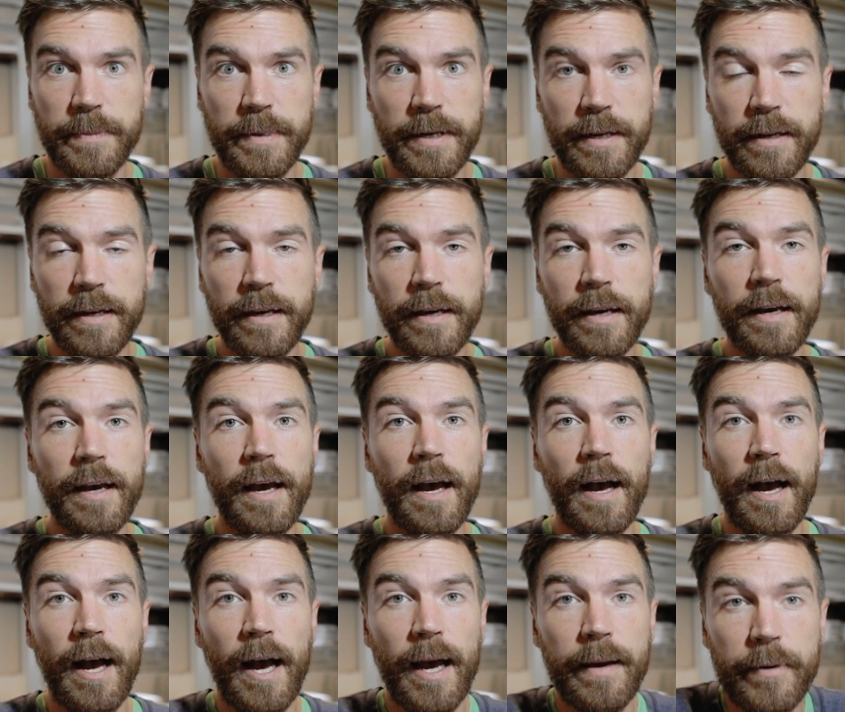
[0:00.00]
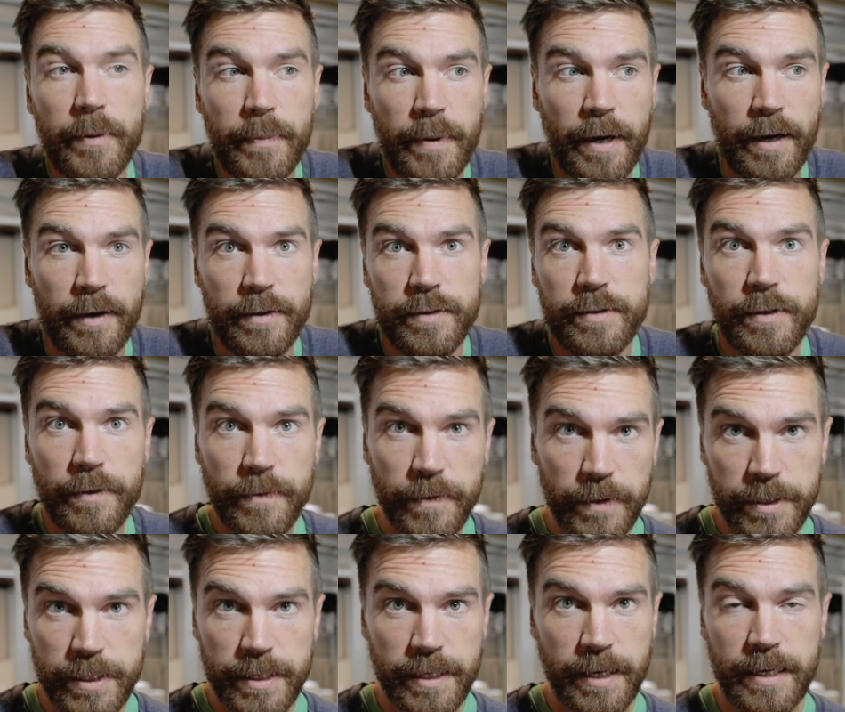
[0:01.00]
I mean, I'm a parent, so the
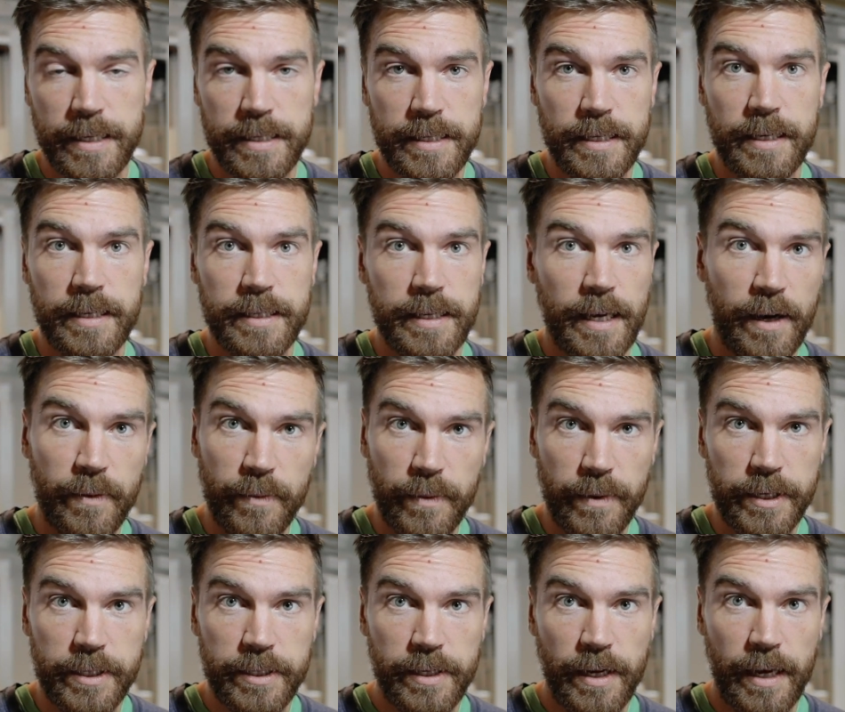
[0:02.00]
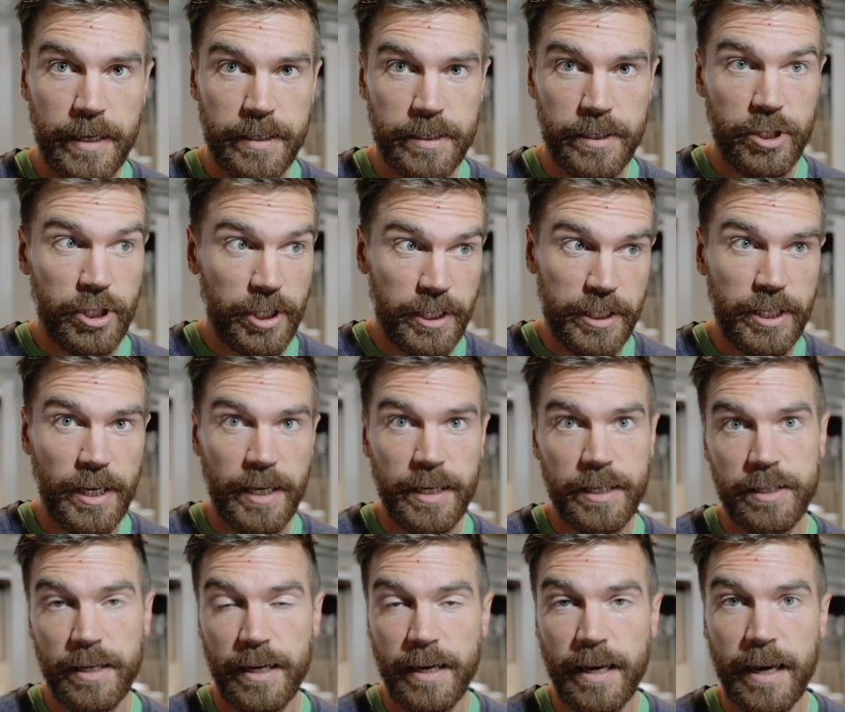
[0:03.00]
first thing I see is how much has she
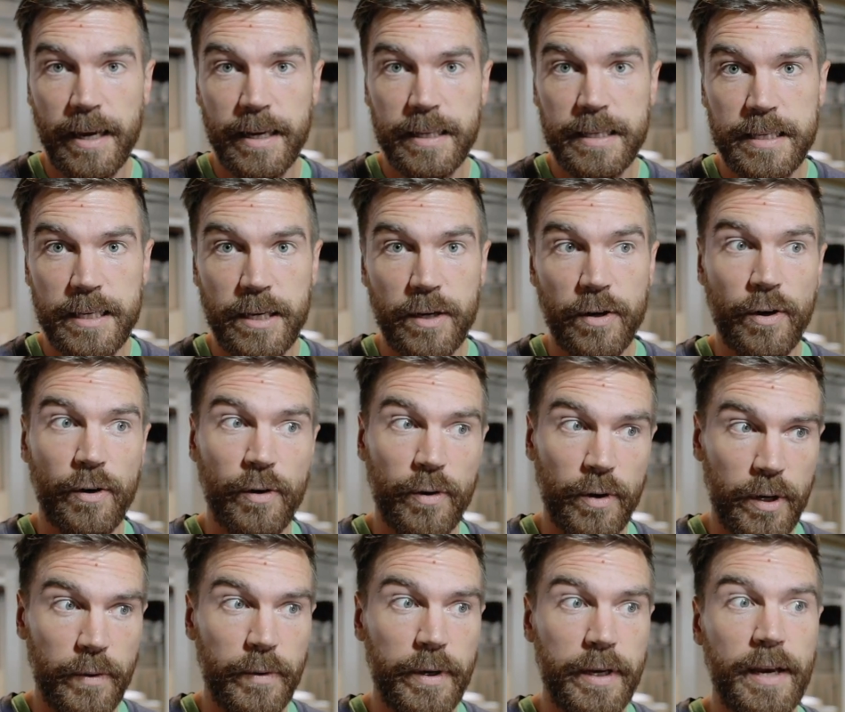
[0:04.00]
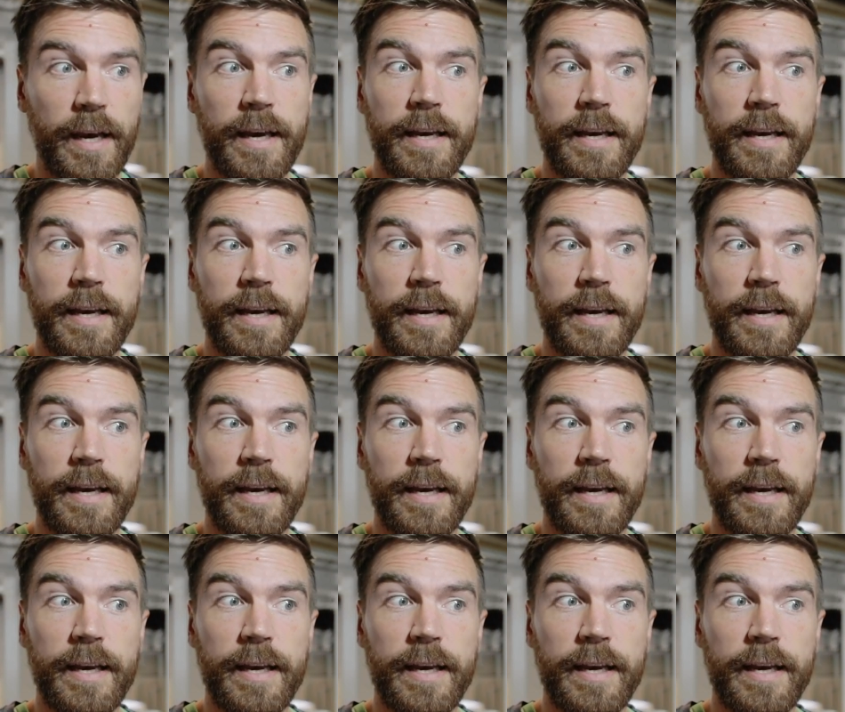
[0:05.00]
changed. Like, I can see her growing.